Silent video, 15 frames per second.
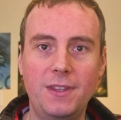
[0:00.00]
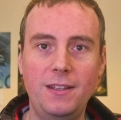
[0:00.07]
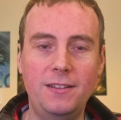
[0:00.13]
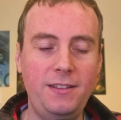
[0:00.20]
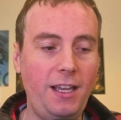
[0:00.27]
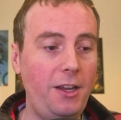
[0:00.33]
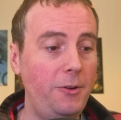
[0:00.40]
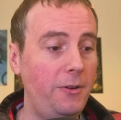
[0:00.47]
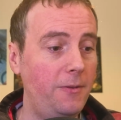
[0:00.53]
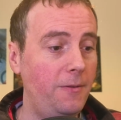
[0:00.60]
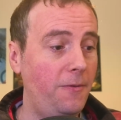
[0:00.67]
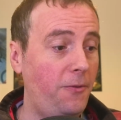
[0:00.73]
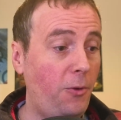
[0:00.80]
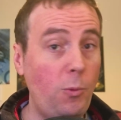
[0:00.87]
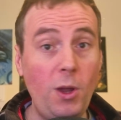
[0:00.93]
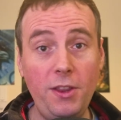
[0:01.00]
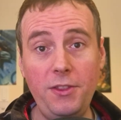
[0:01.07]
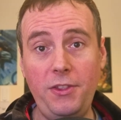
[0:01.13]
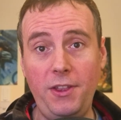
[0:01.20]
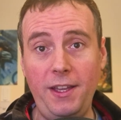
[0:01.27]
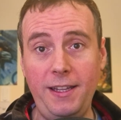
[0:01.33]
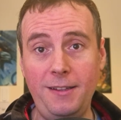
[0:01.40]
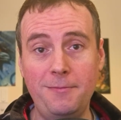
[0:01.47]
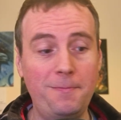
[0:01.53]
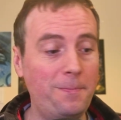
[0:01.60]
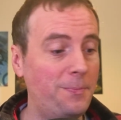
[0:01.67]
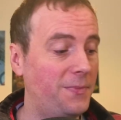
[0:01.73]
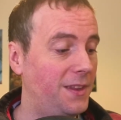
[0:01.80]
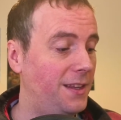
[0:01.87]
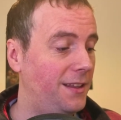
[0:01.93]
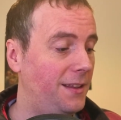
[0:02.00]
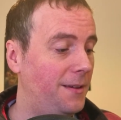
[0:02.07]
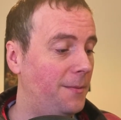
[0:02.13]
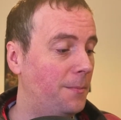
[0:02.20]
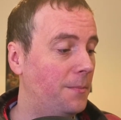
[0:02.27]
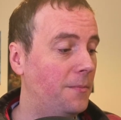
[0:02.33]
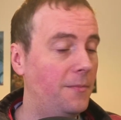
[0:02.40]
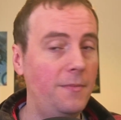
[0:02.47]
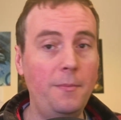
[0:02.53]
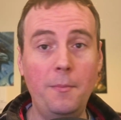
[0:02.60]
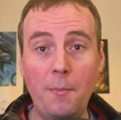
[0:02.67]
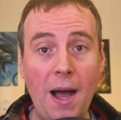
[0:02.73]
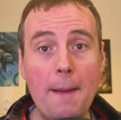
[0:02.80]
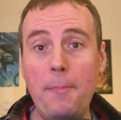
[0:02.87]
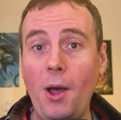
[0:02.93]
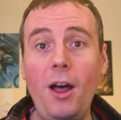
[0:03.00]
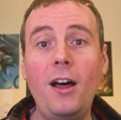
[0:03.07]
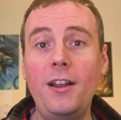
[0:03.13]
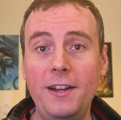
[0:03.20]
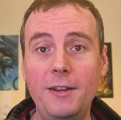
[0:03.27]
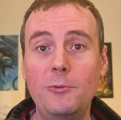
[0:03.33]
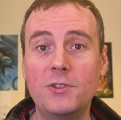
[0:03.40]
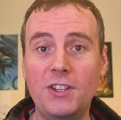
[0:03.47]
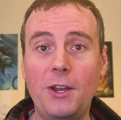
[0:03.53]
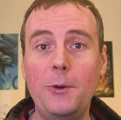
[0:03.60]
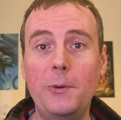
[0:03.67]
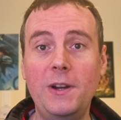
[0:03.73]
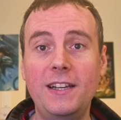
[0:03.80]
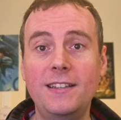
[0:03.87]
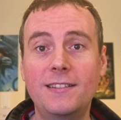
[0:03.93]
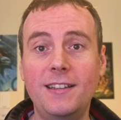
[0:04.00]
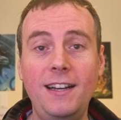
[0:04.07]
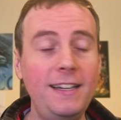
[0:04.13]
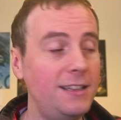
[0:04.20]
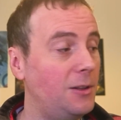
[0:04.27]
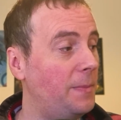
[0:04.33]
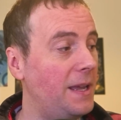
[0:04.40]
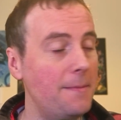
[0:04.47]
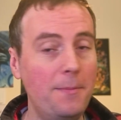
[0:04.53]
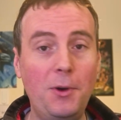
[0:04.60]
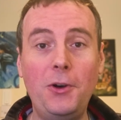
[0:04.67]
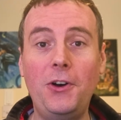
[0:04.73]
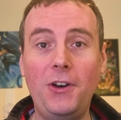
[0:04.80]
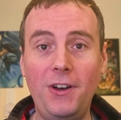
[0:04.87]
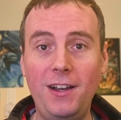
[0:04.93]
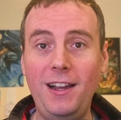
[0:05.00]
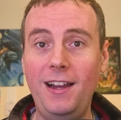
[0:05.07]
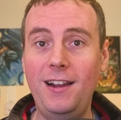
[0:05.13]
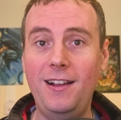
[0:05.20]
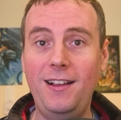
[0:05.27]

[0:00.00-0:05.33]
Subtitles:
So, for one thing, my partner was always a little bit more